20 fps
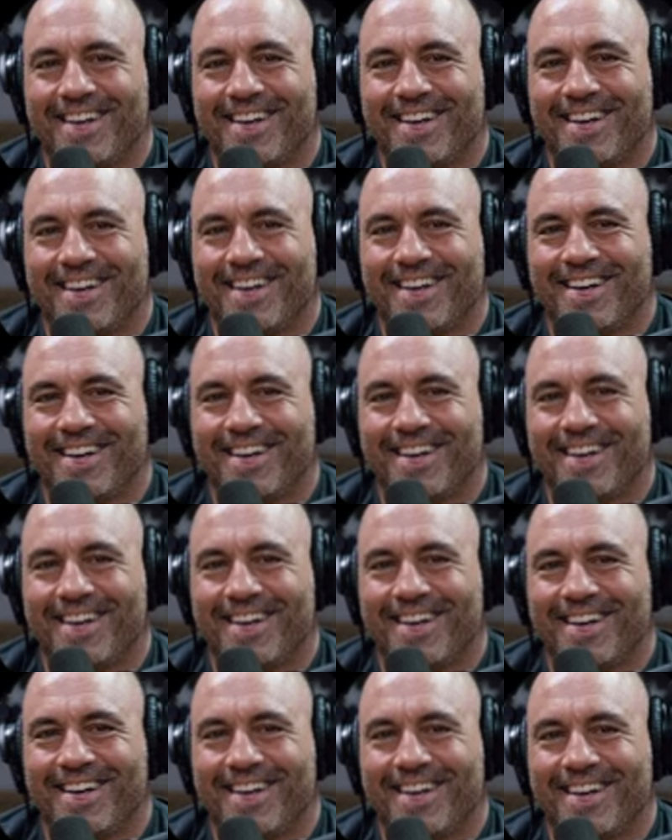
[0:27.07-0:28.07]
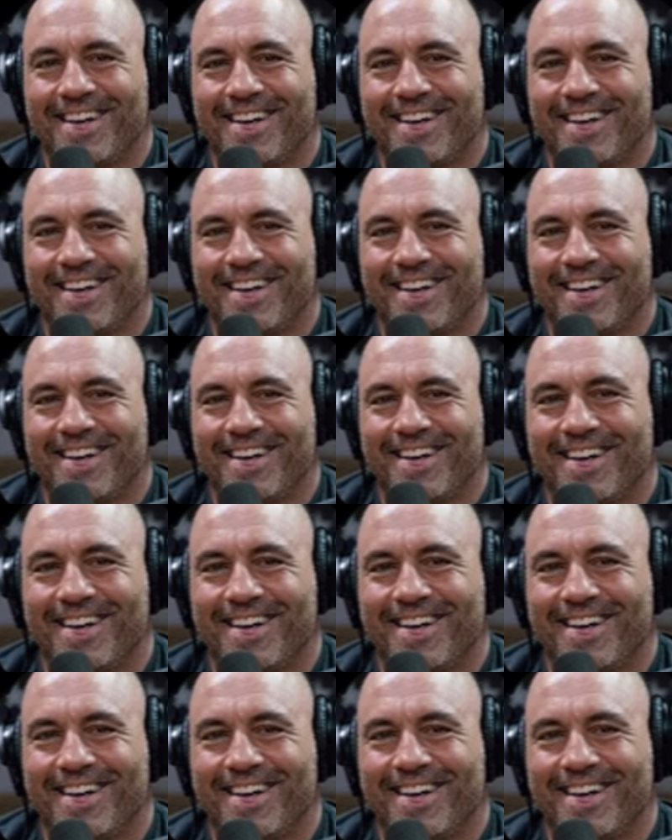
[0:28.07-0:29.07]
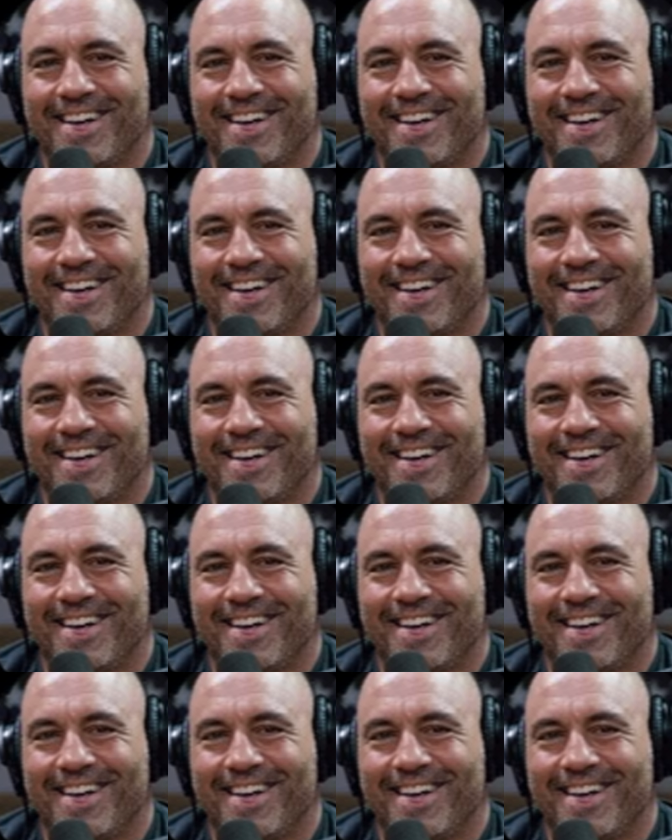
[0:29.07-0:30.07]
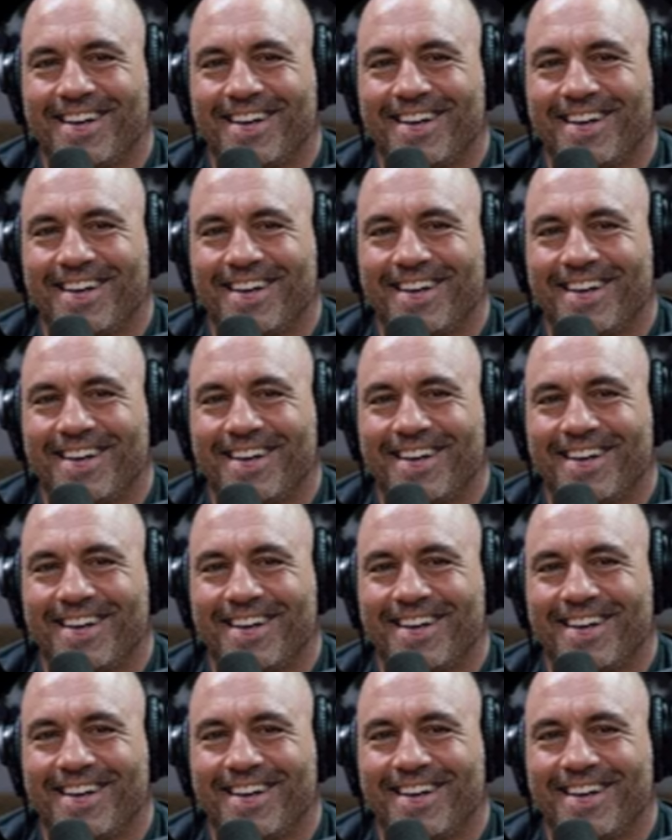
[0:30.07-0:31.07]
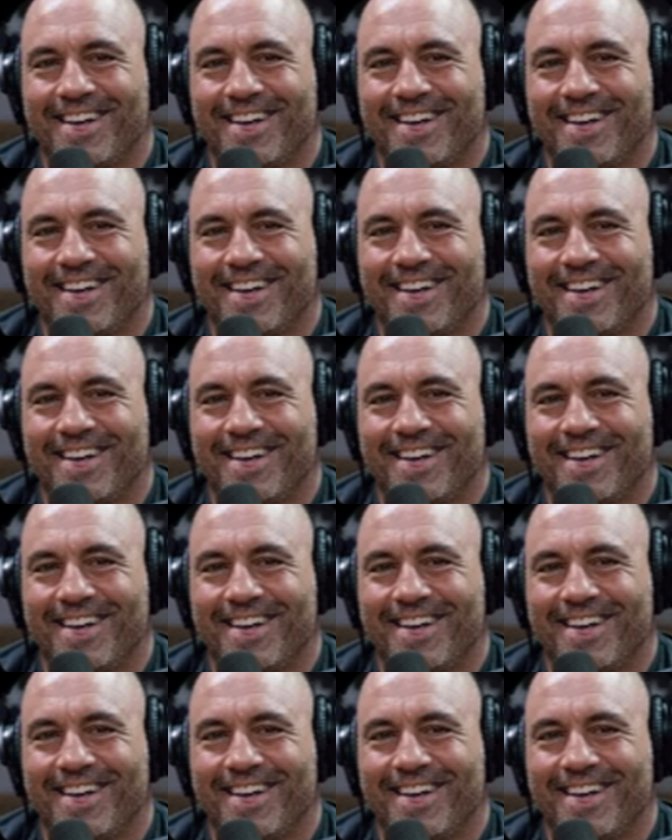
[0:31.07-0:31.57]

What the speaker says: No words are spoken by the person on screen.